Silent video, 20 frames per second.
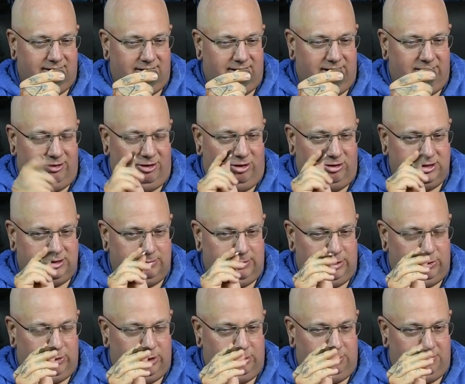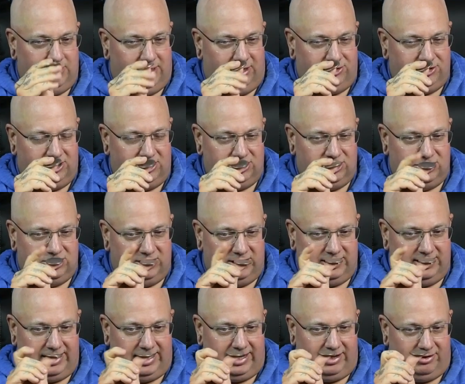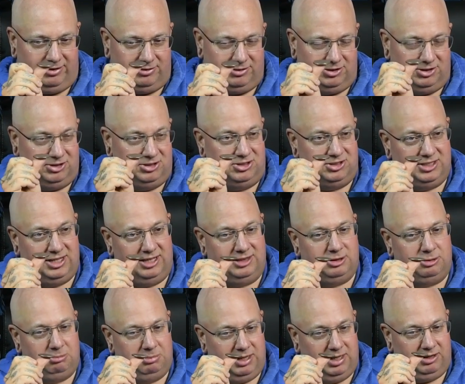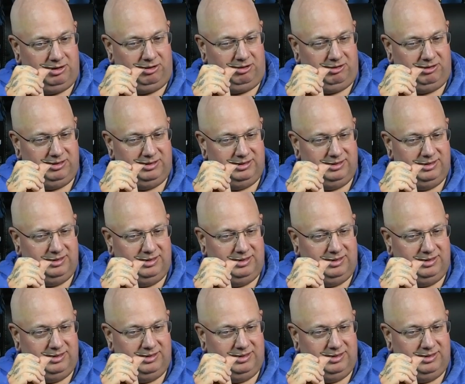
You know, ultimately, when you melt this shit down, you just got the metal.